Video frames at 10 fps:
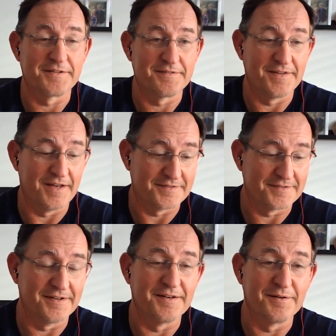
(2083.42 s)
That's
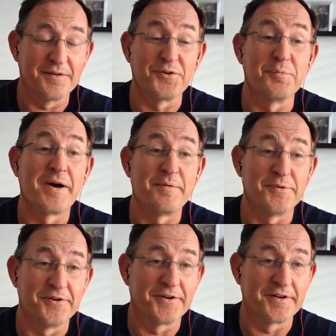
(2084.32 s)
a little mind
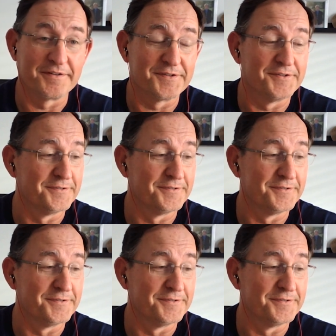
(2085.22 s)
blowing too.